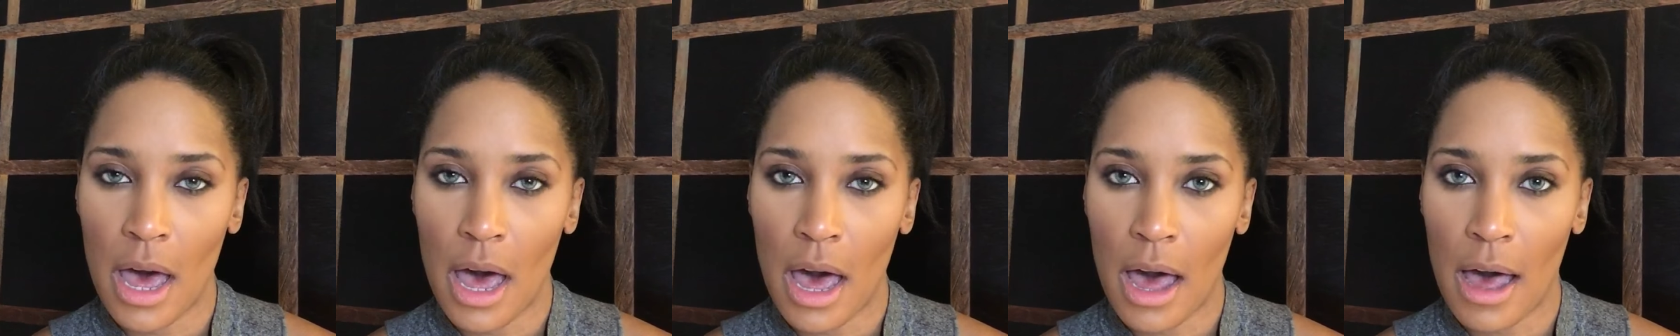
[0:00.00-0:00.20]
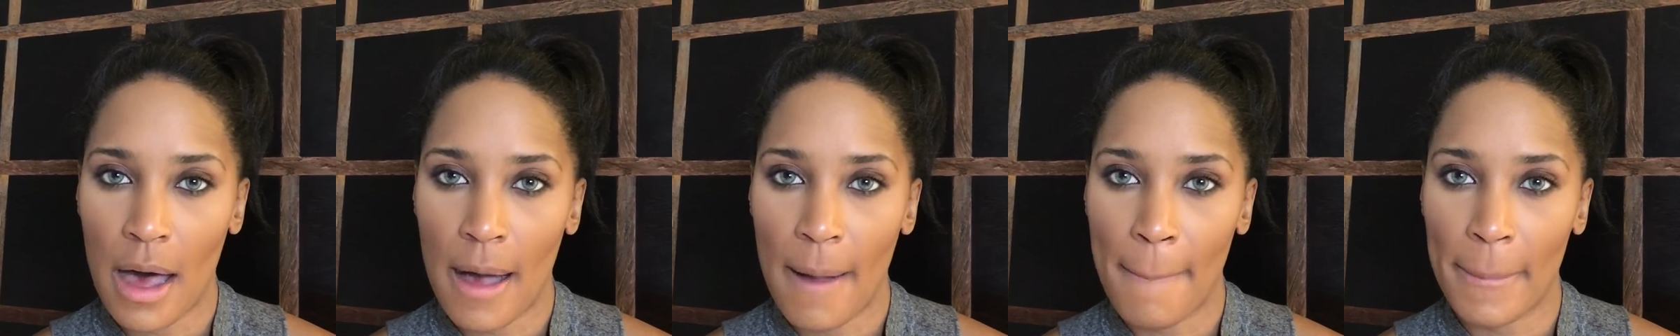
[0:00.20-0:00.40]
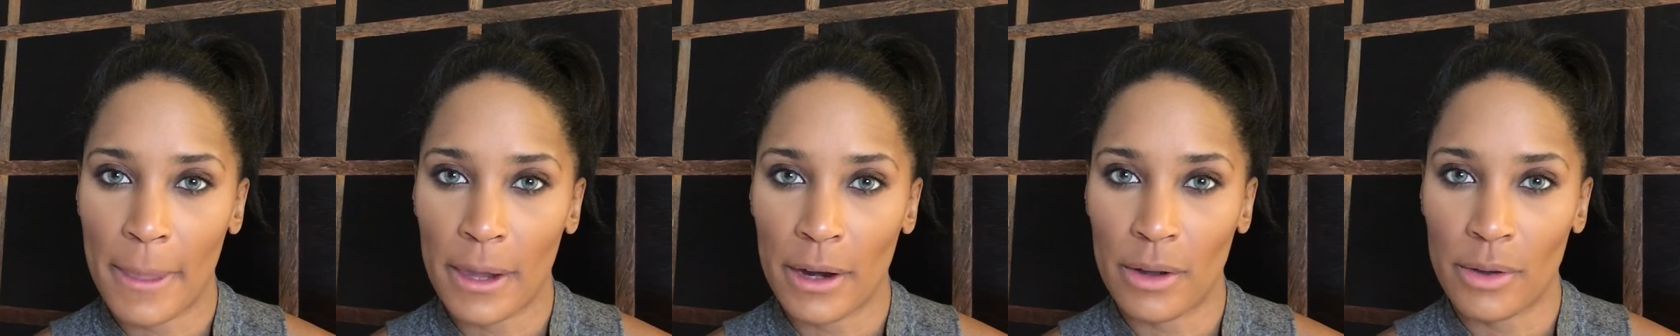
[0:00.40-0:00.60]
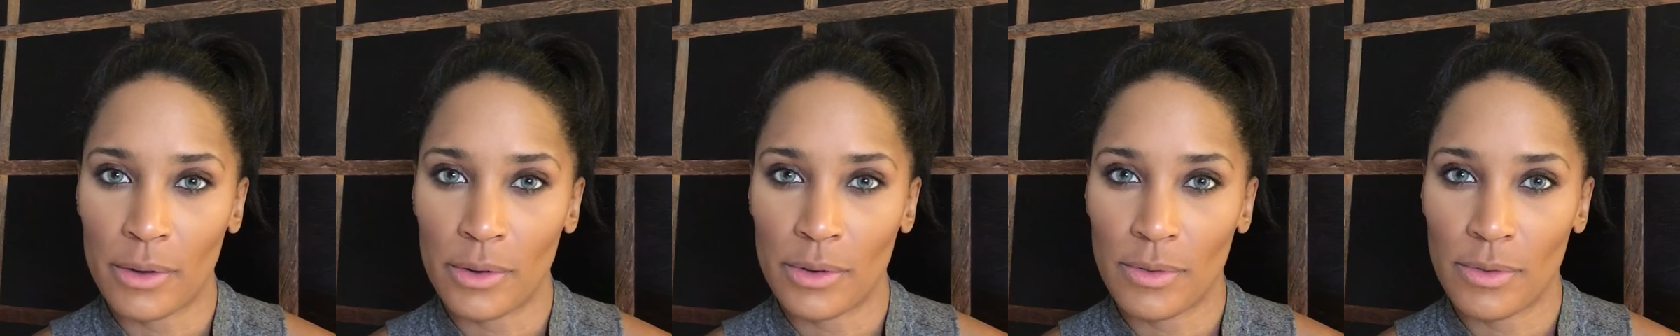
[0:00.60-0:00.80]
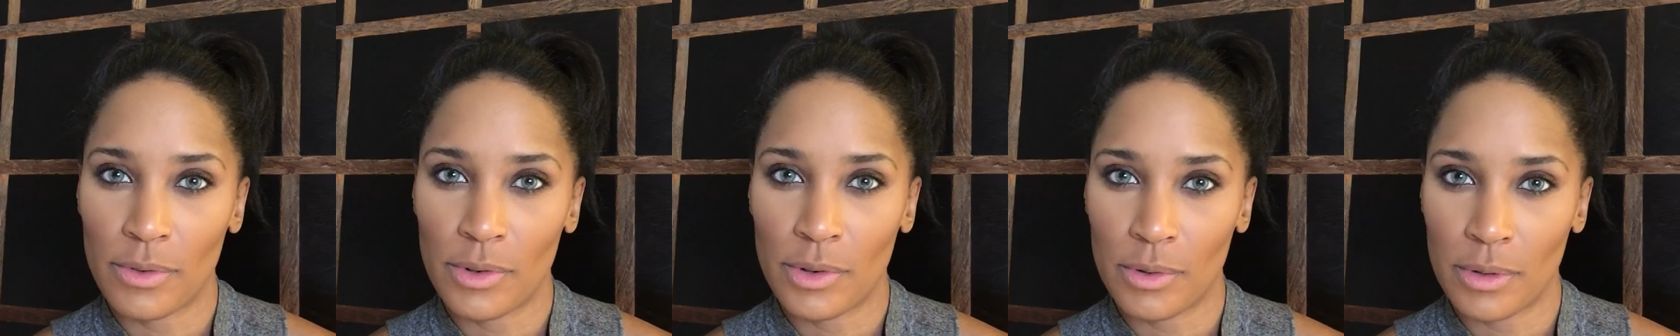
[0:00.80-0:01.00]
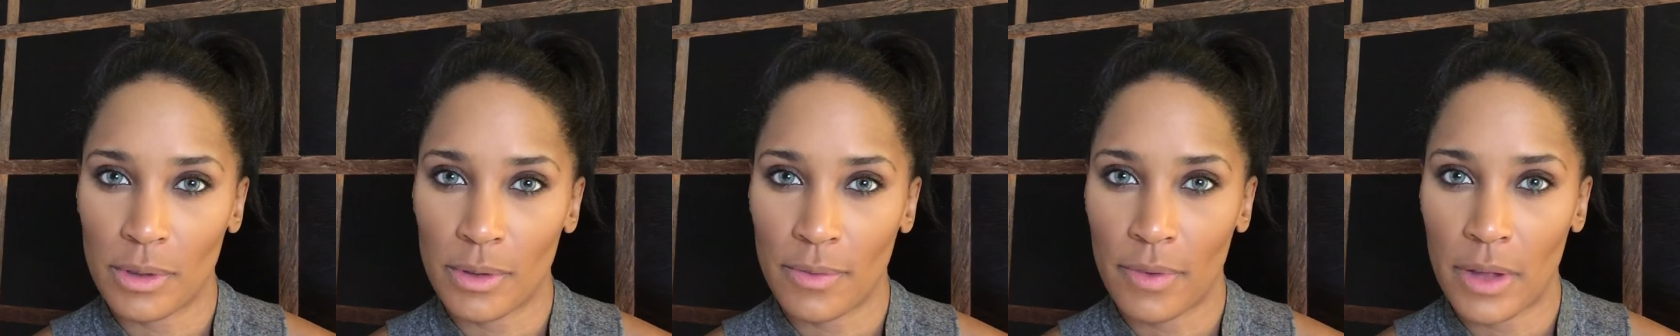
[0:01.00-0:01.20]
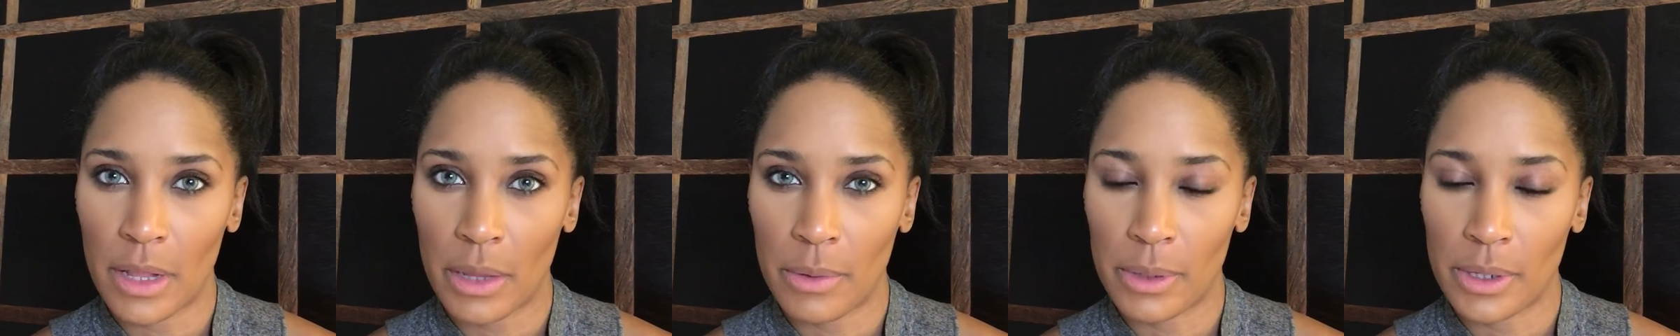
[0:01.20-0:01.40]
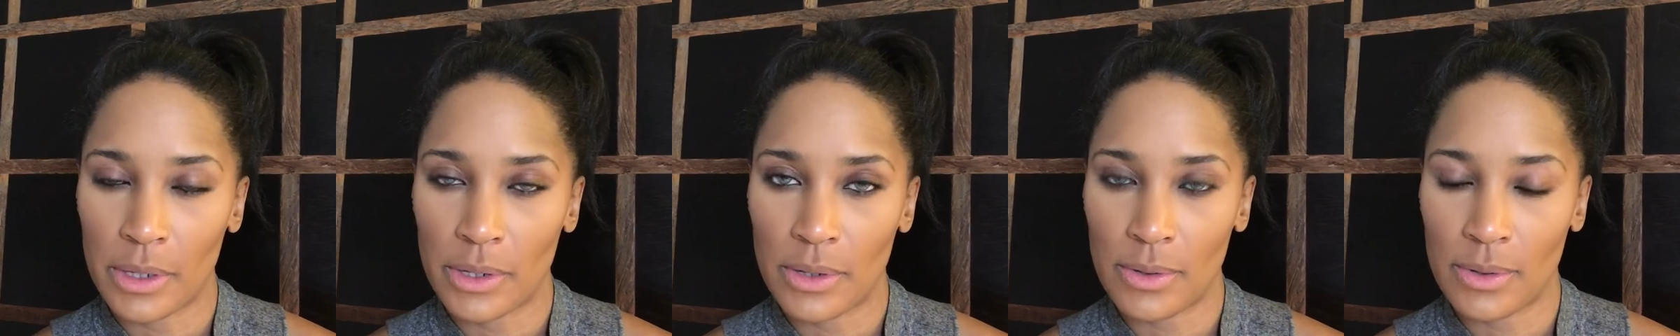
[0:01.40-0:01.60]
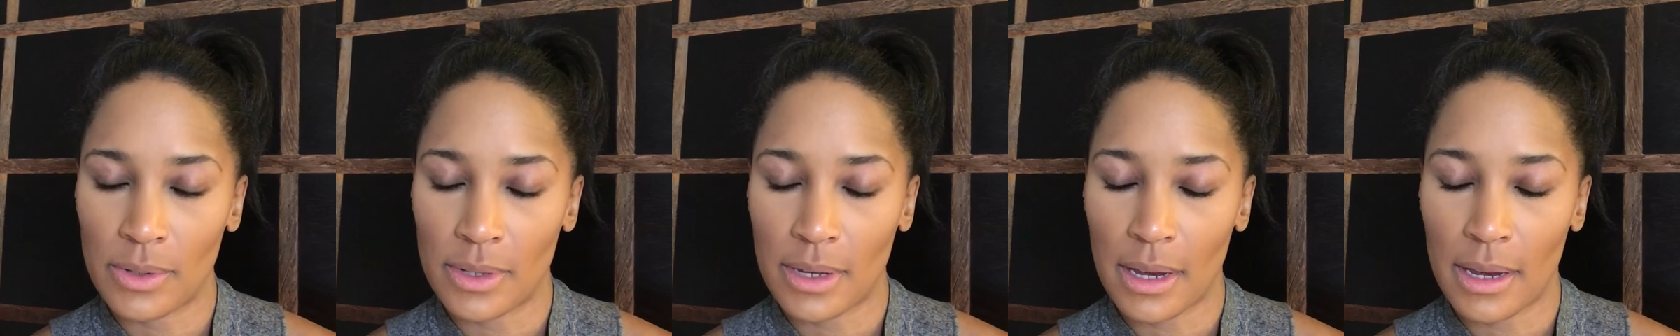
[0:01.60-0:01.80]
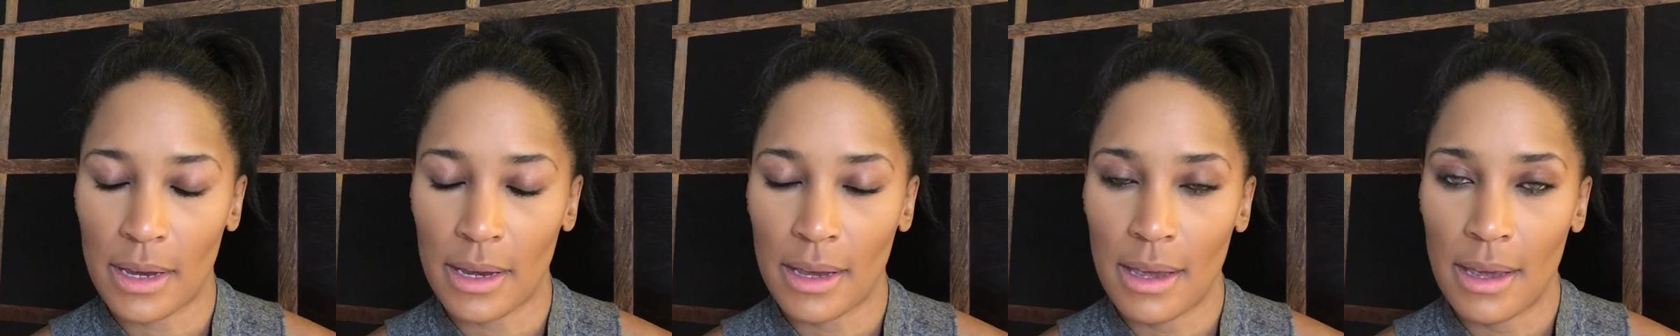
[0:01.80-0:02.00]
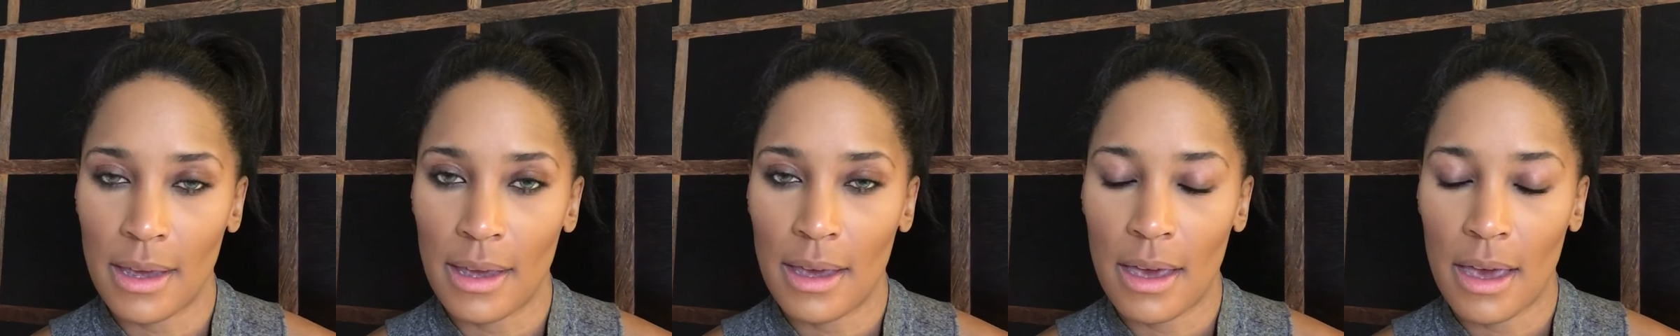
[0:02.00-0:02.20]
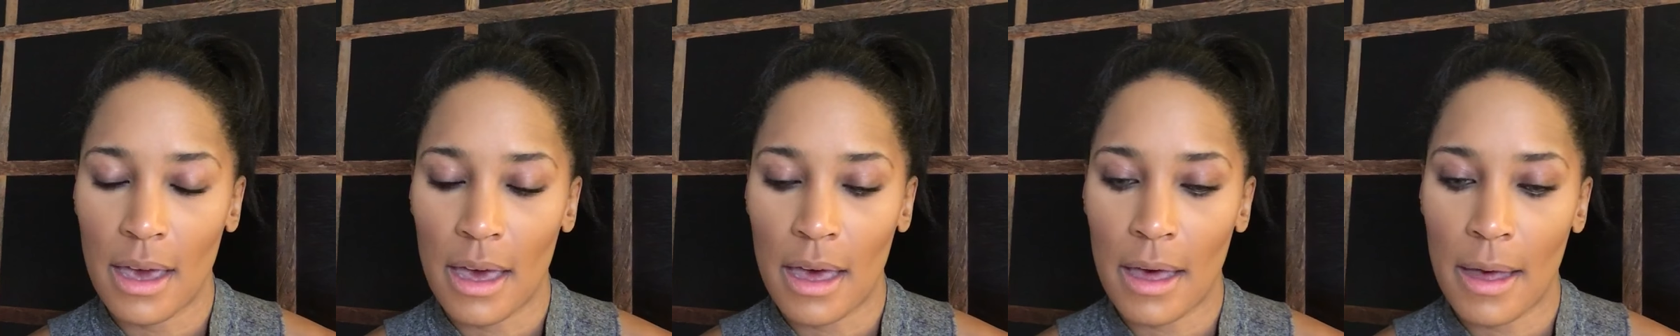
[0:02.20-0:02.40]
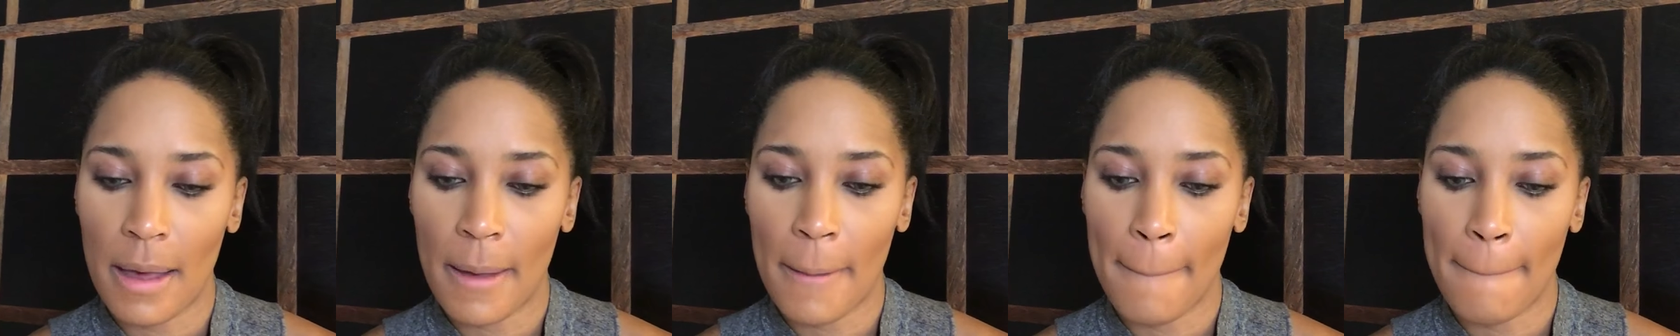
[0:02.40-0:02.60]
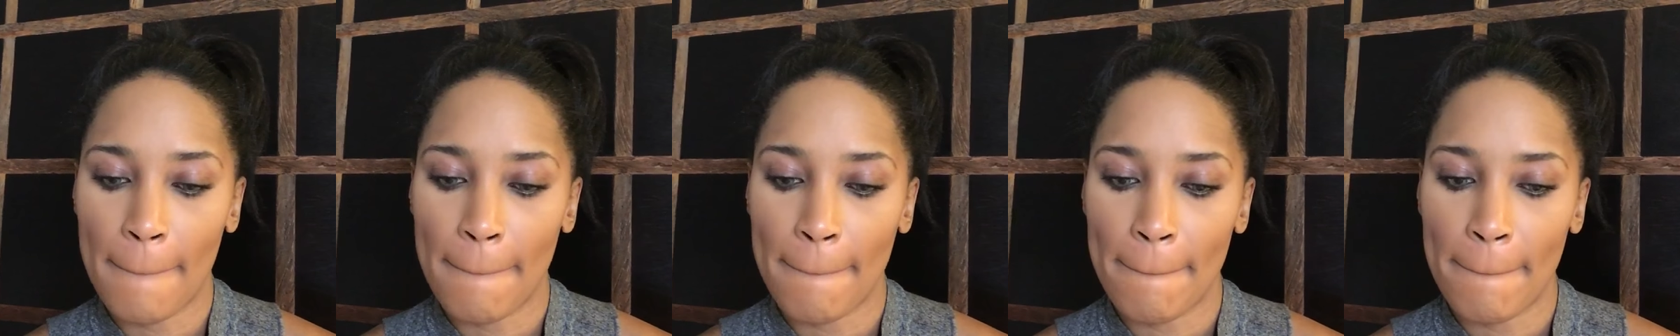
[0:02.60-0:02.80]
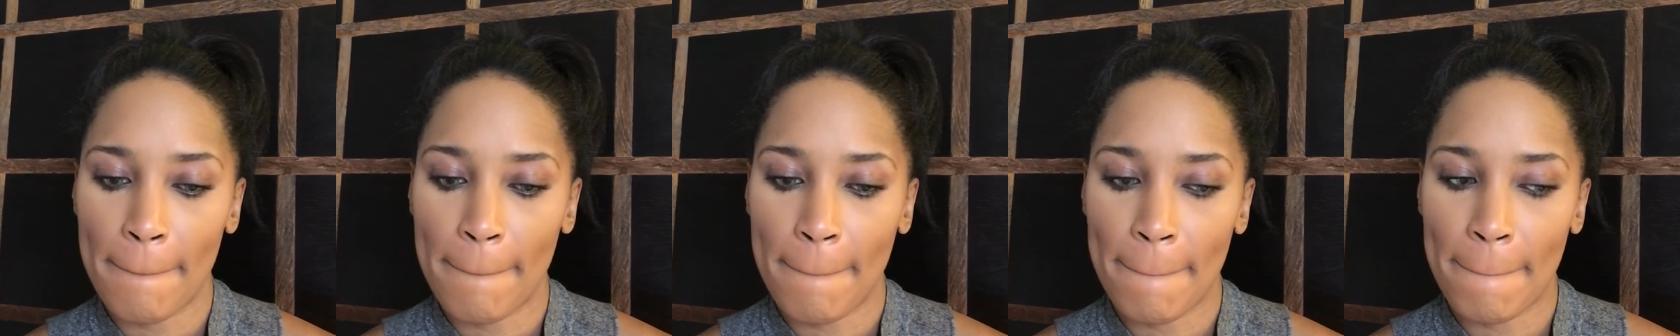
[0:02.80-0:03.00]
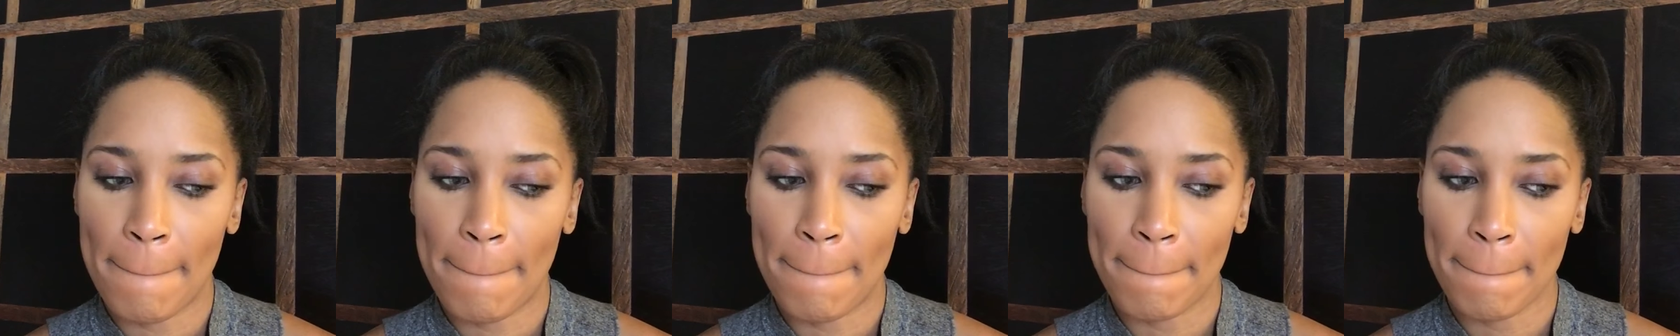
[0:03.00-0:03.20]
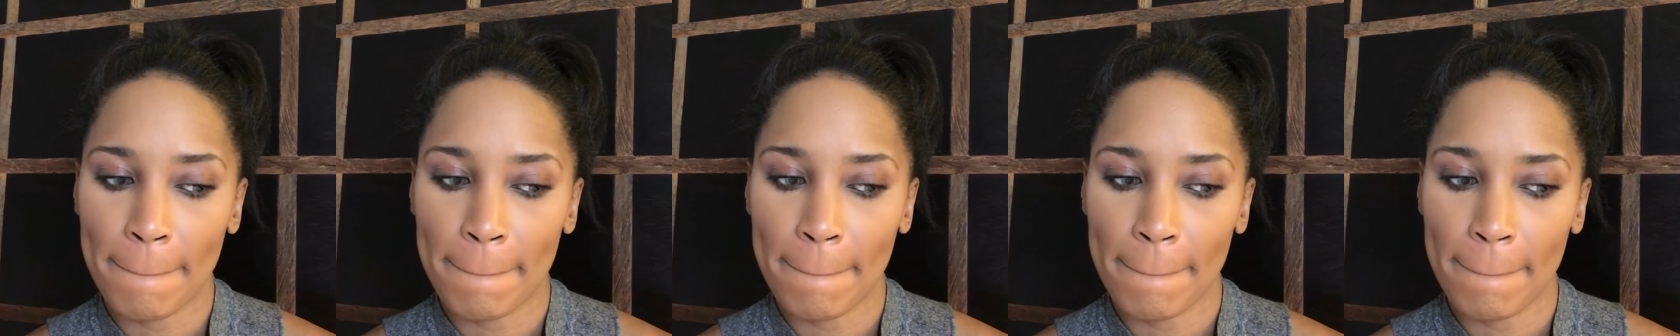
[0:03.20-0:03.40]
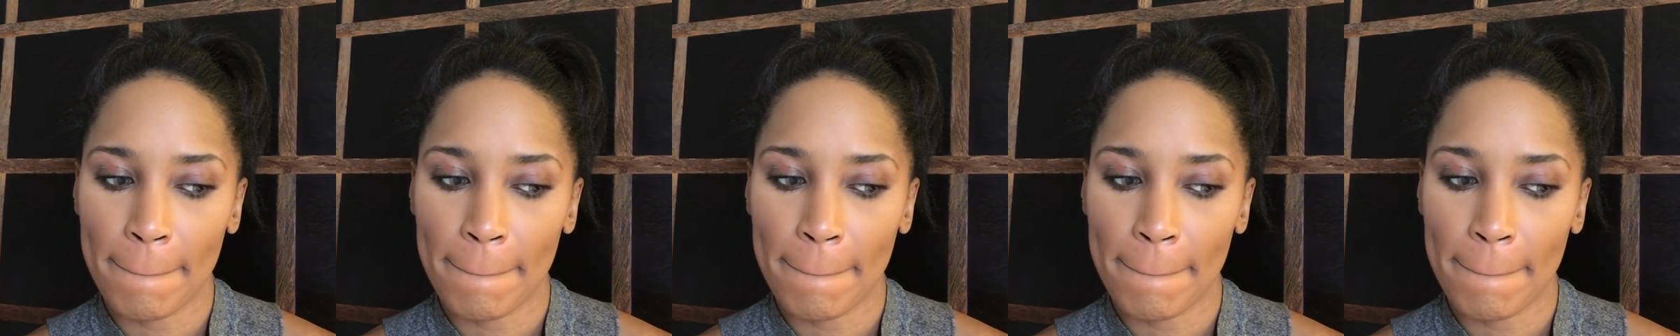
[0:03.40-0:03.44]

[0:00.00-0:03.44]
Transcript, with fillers: um, then I'll do it the following Tuesday um,